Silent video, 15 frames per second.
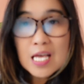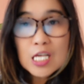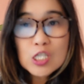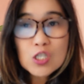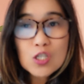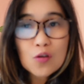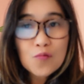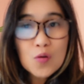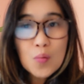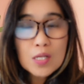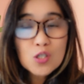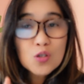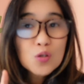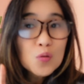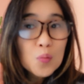So if you
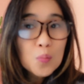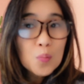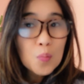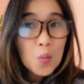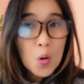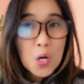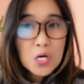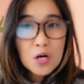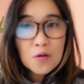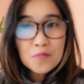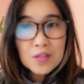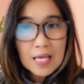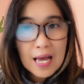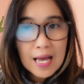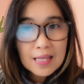want to do more
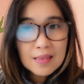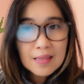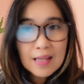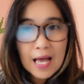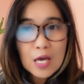of that,